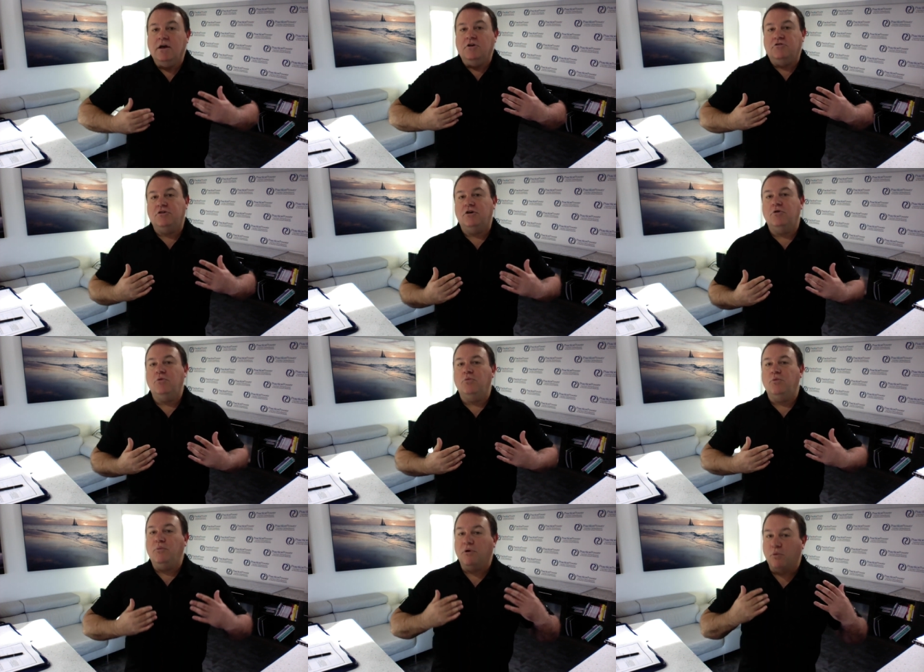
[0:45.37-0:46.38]
So,
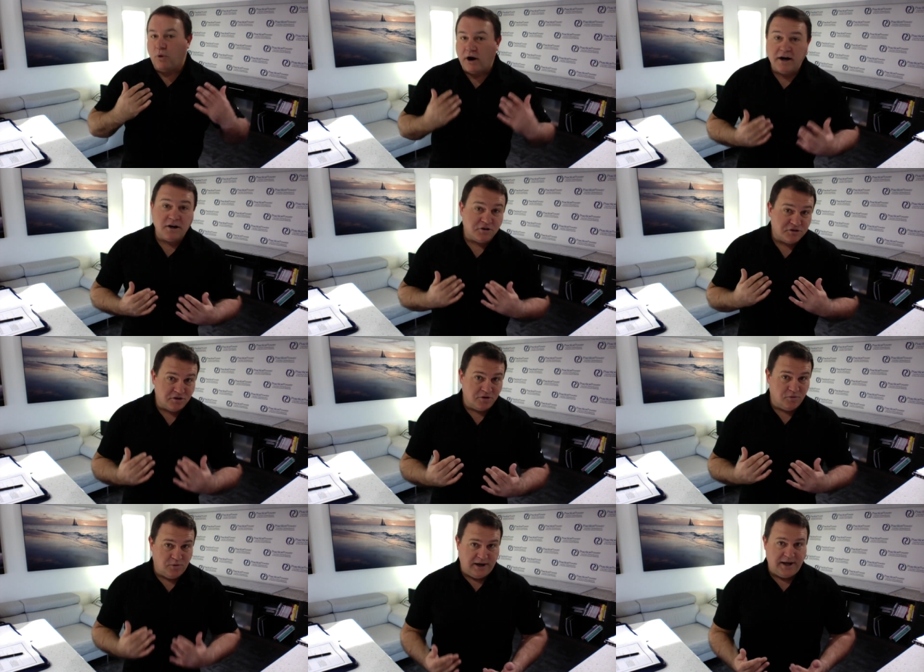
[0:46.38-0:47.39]
when we're wired a
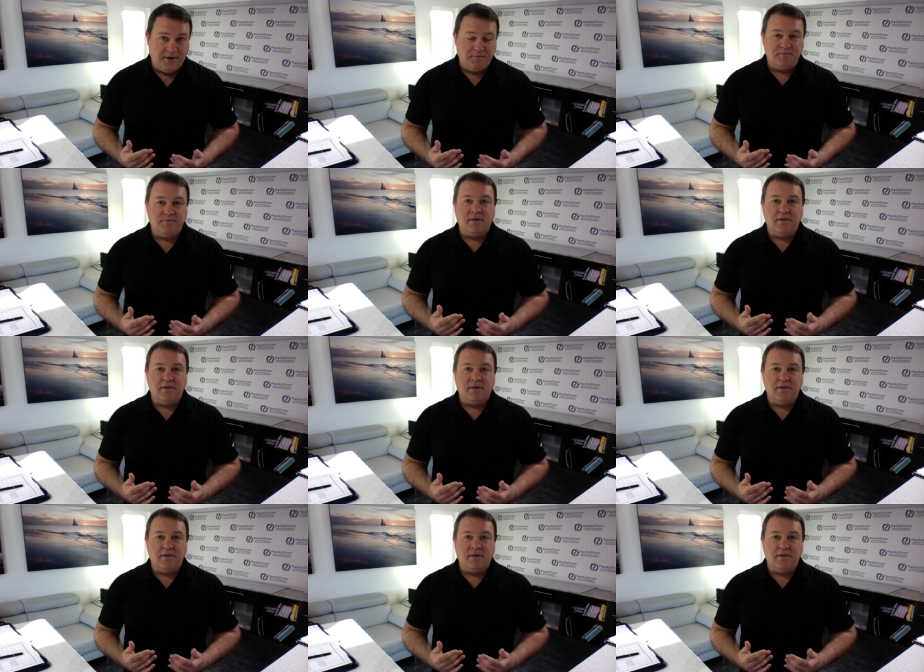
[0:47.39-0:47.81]
certain way,